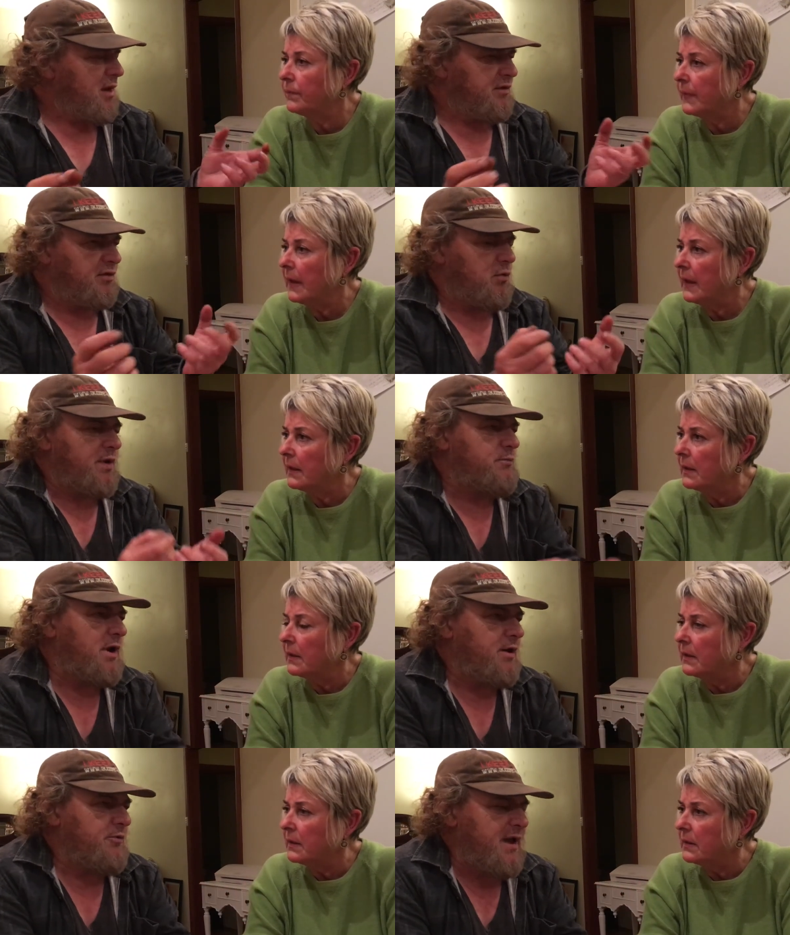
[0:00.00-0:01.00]
Speaker 1: So one
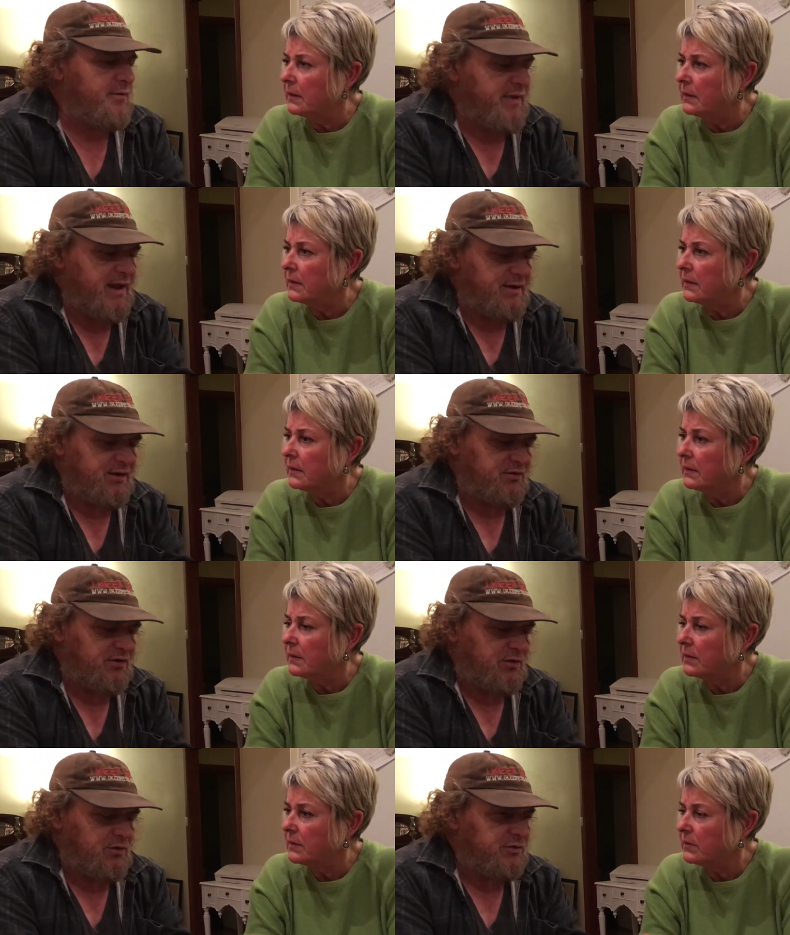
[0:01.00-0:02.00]
way around that is
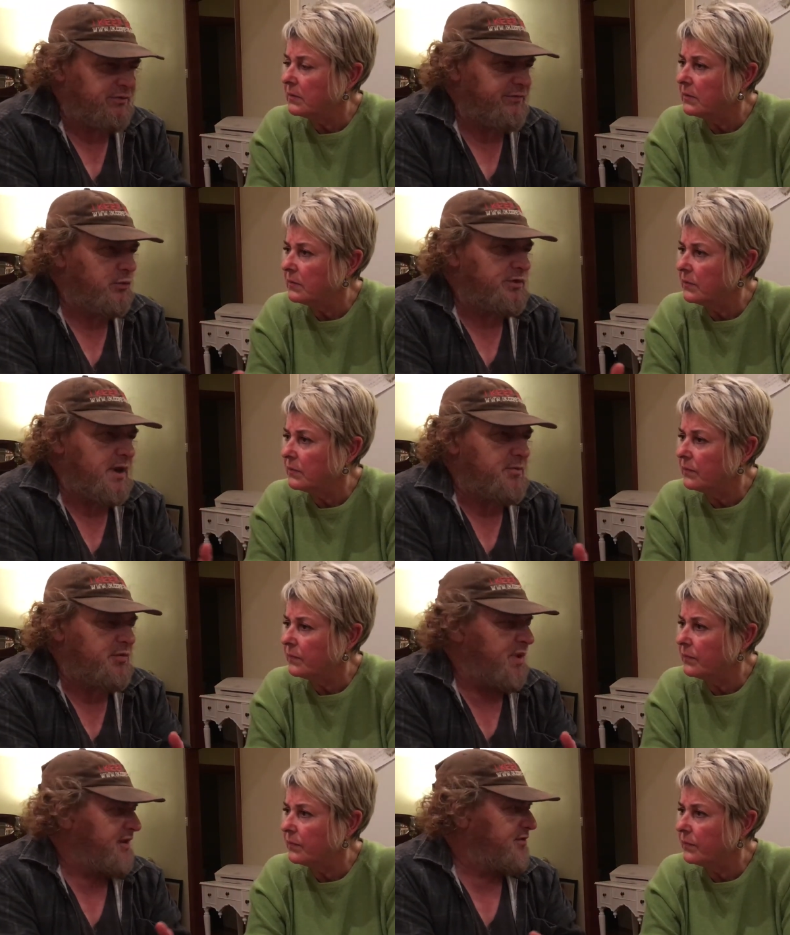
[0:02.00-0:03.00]
to use full
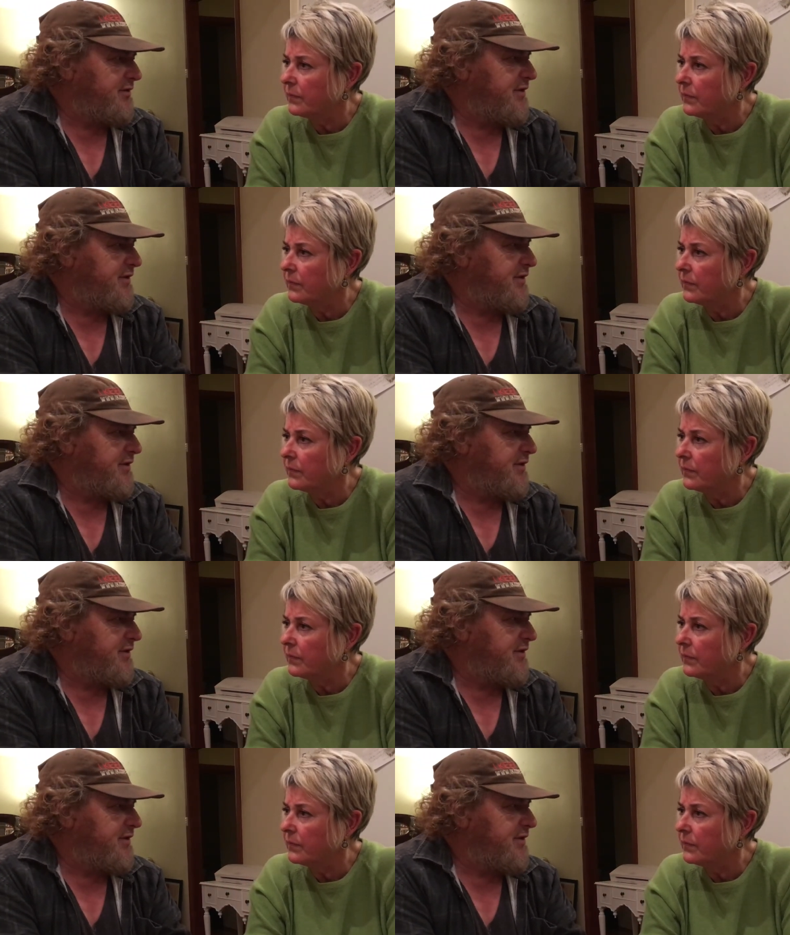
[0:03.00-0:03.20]
depth plastic